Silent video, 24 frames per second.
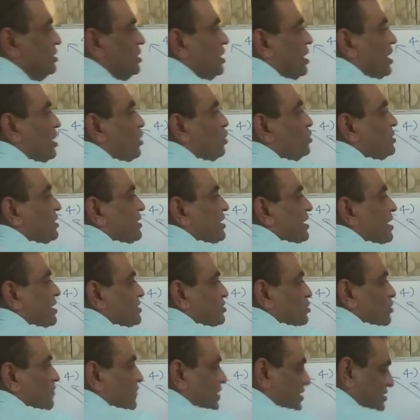along the
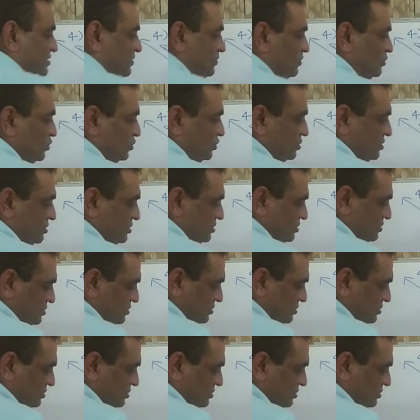direction of asymptotes.